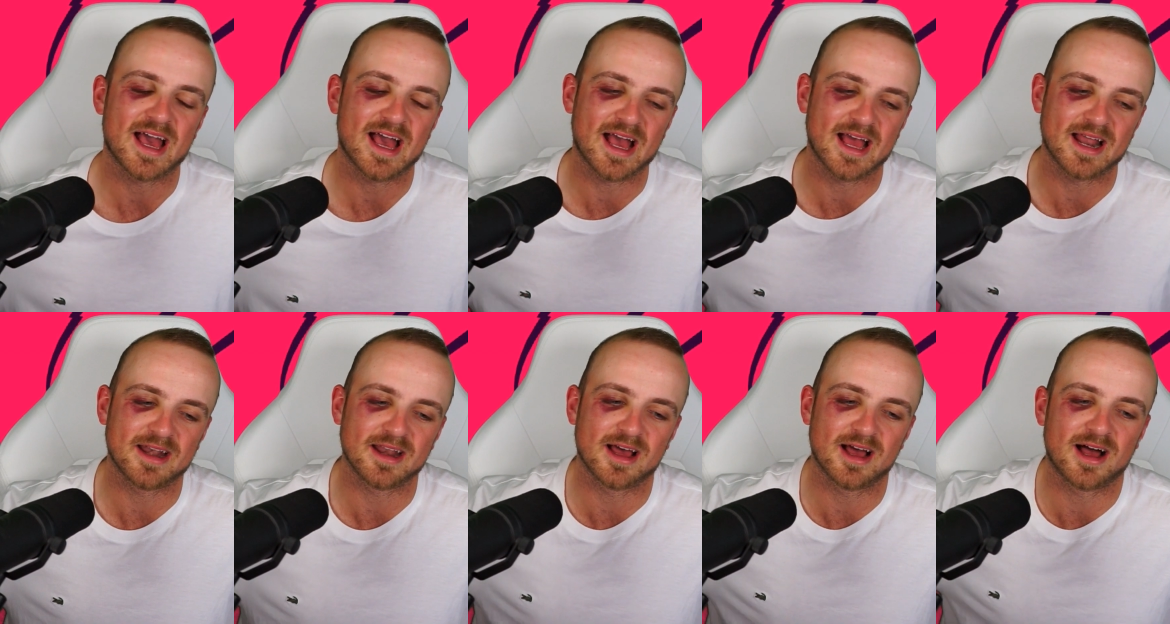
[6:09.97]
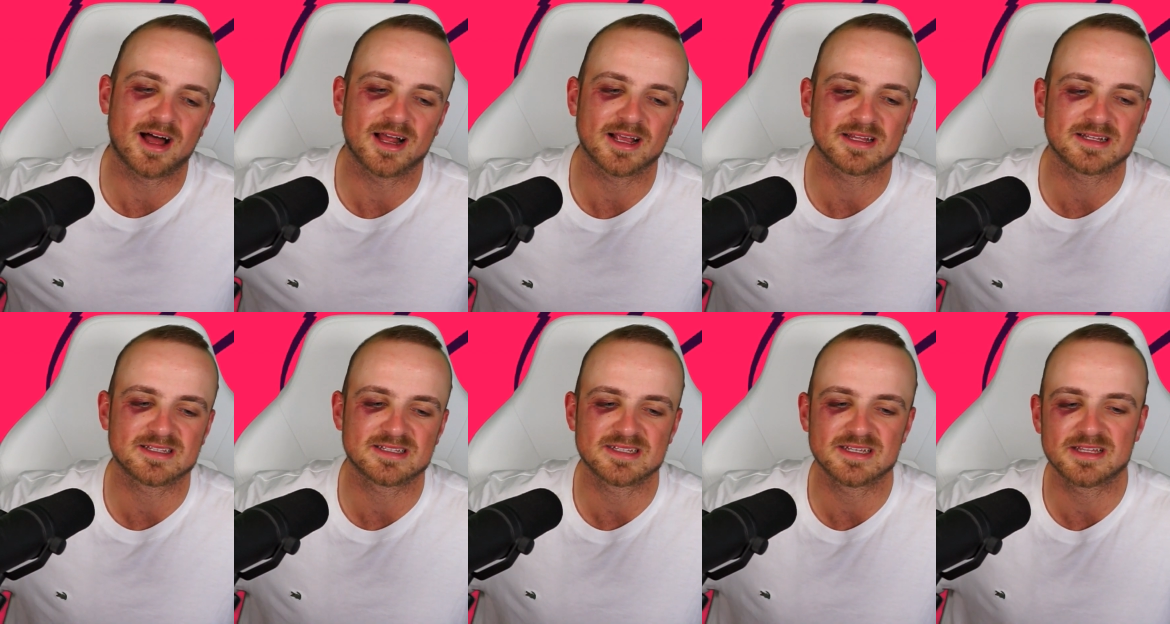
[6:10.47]
and I
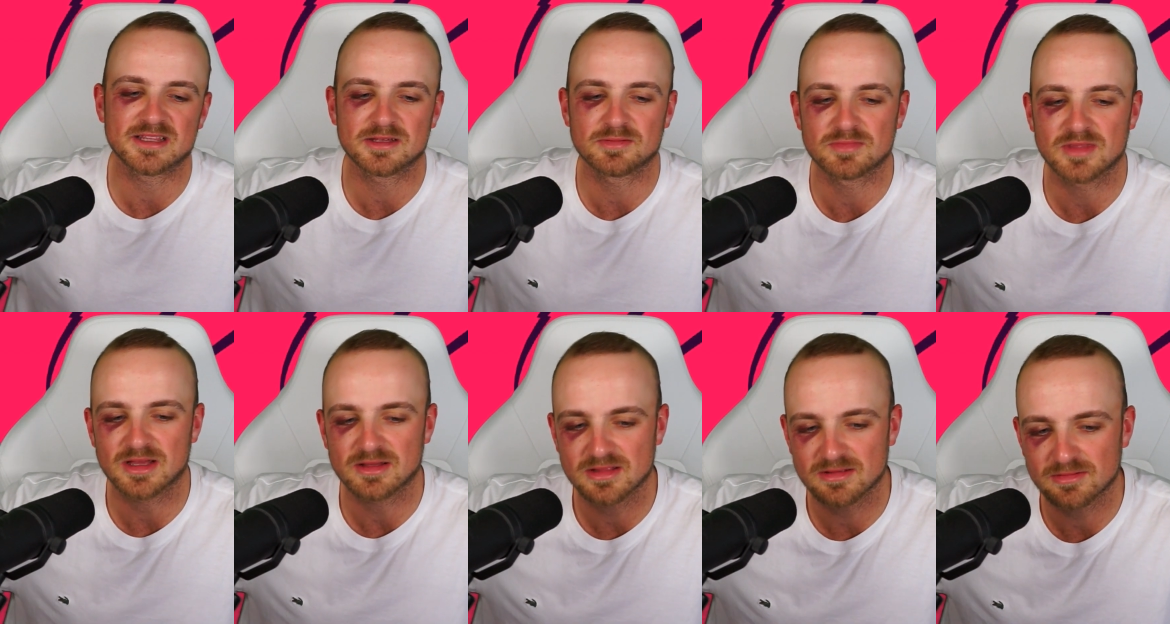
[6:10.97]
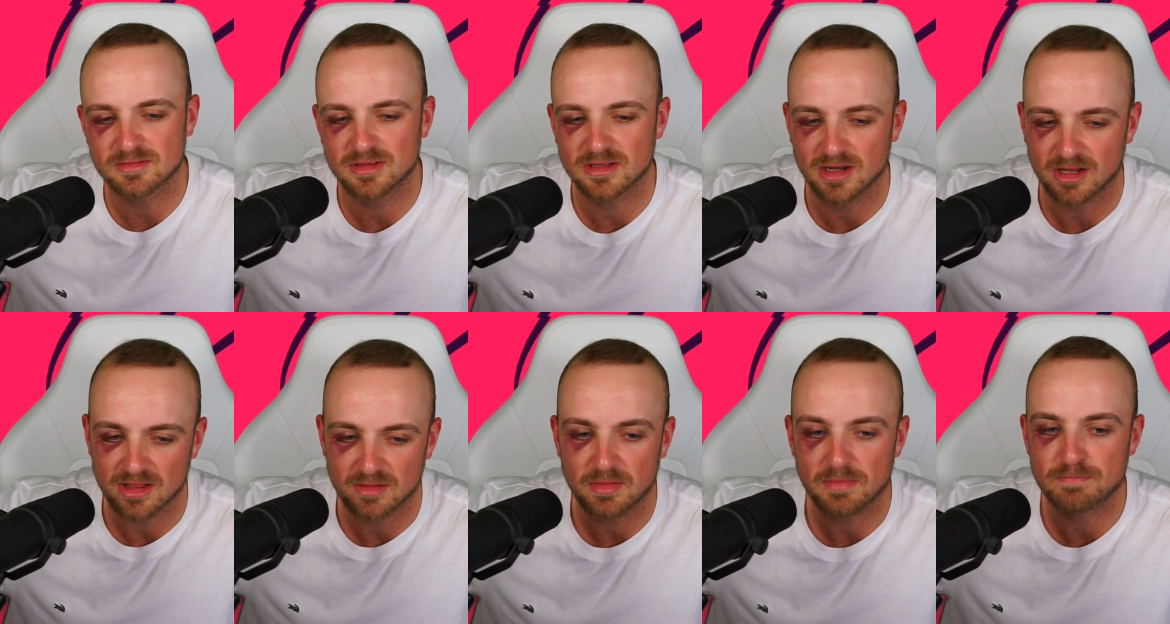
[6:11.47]
could see them that,
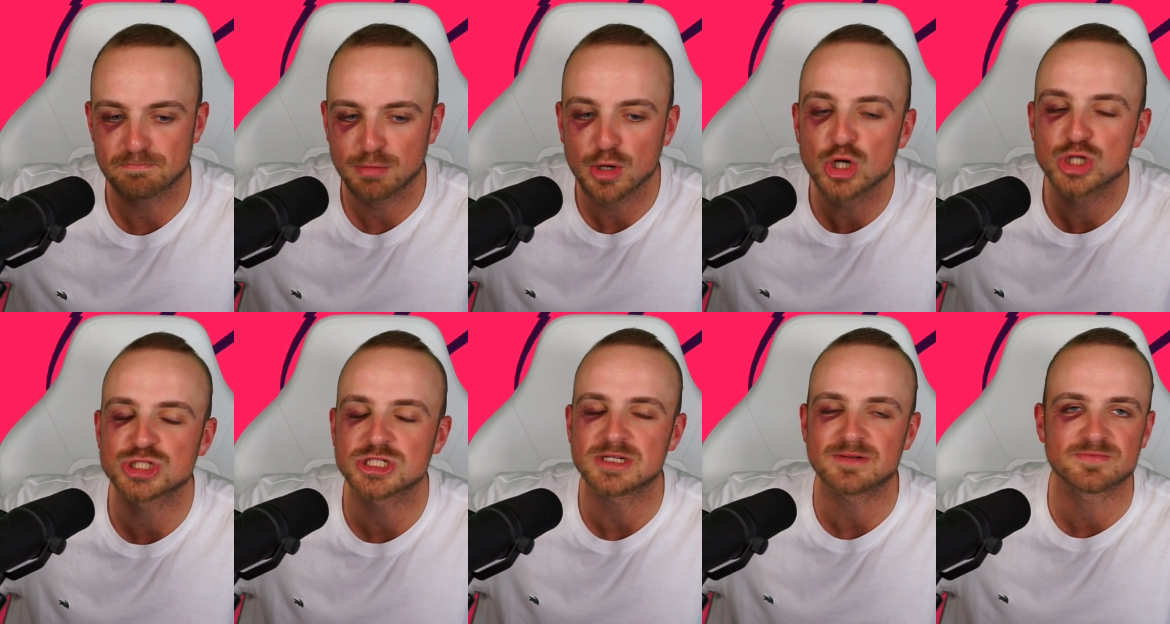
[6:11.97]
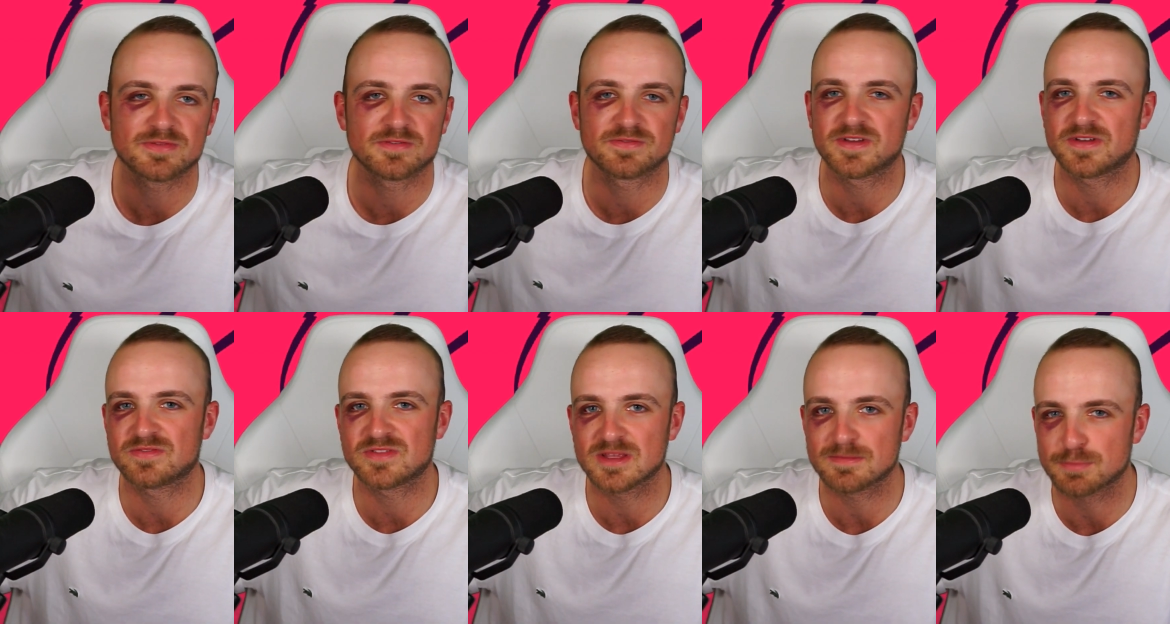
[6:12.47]
you know, they'll be pushing for
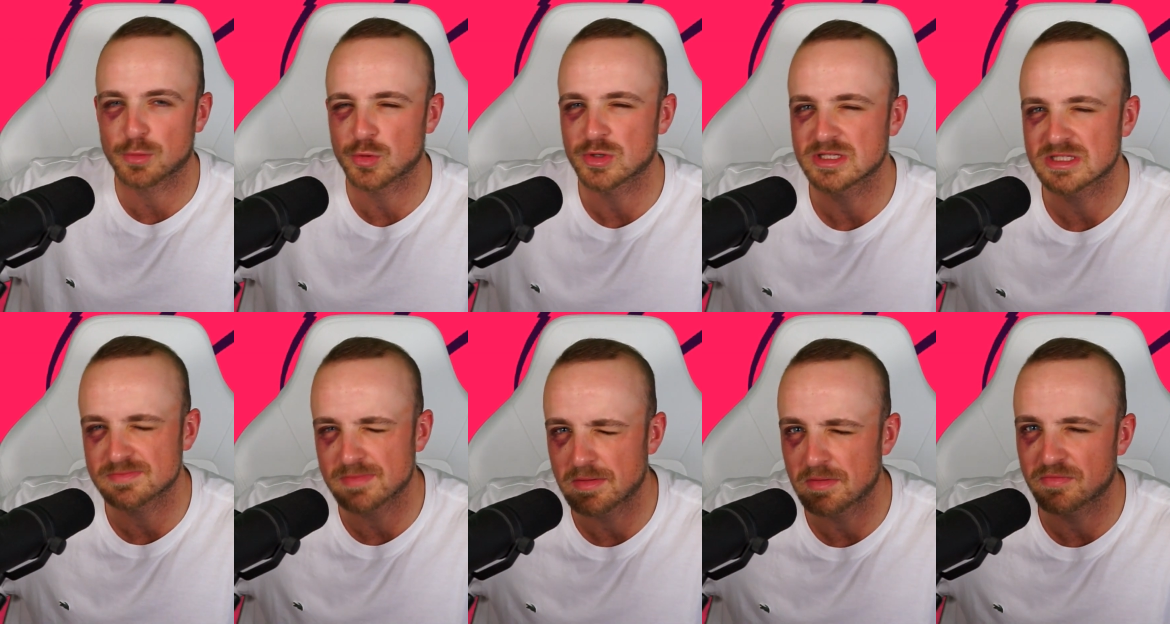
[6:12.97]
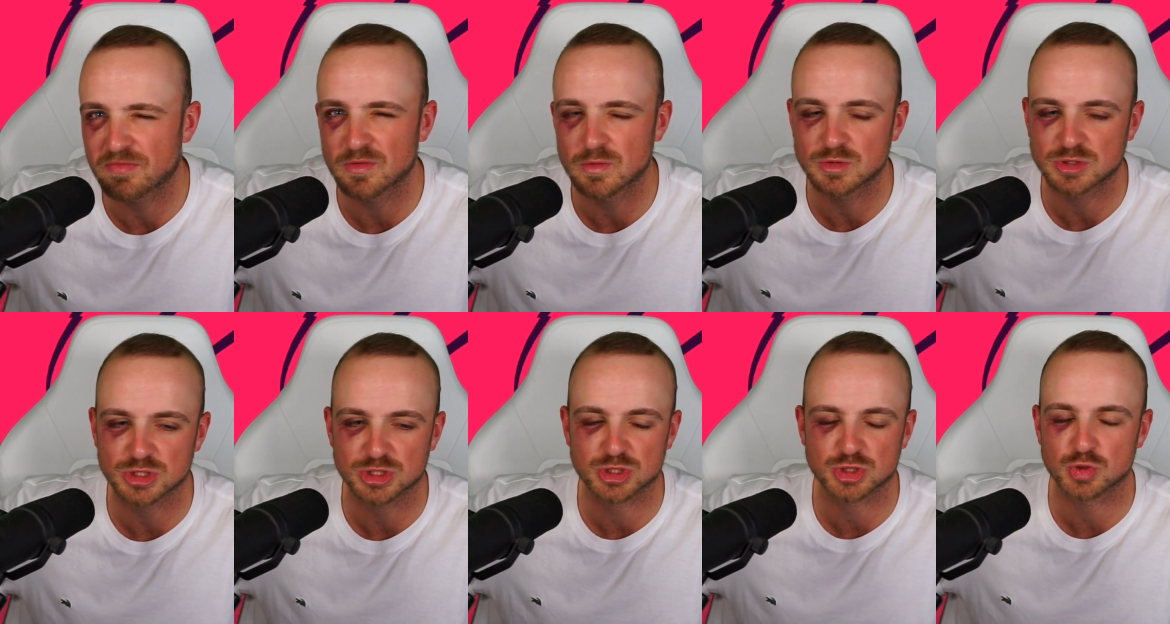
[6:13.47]
50 points, maybe feel
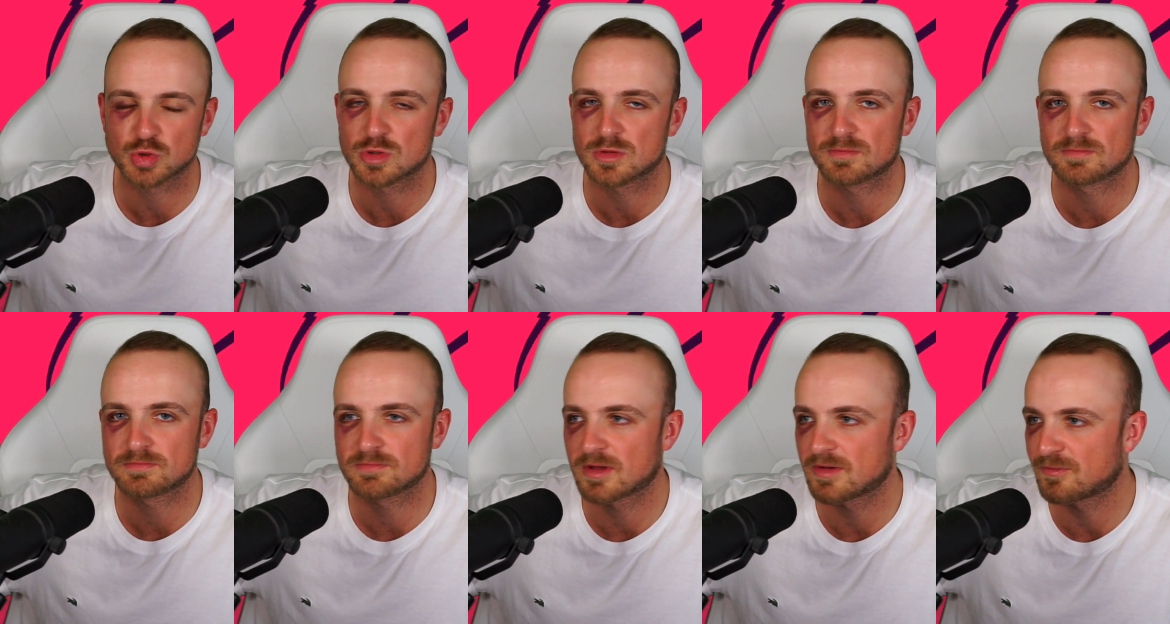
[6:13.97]
just short,